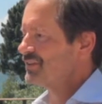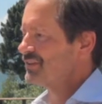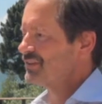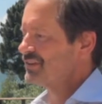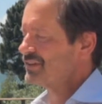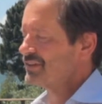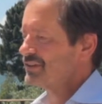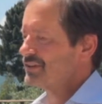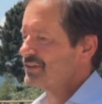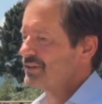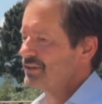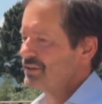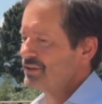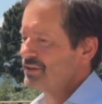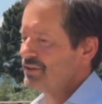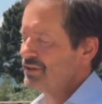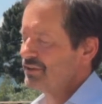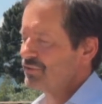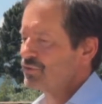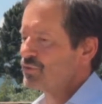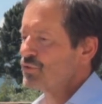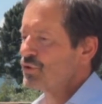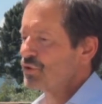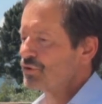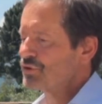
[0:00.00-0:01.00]
And, uh-huh.
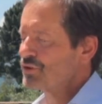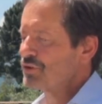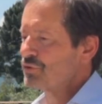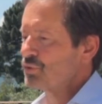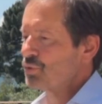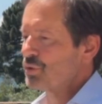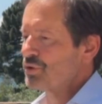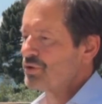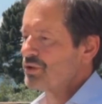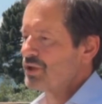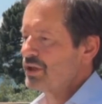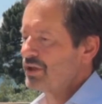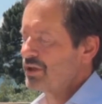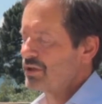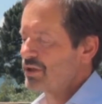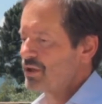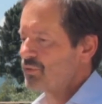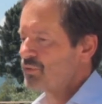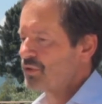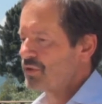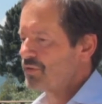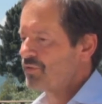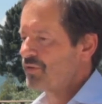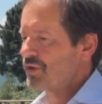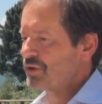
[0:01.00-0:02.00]
and of course, coordinating
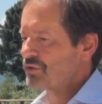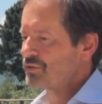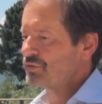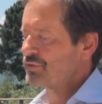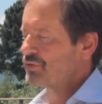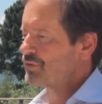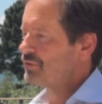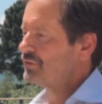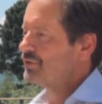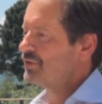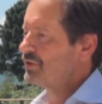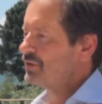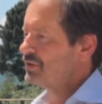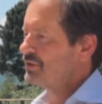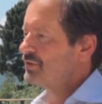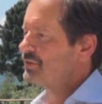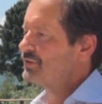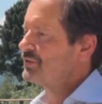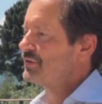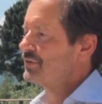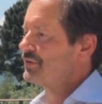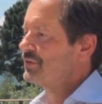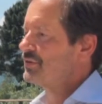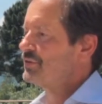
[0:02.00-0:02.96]
that with phosphosite sure.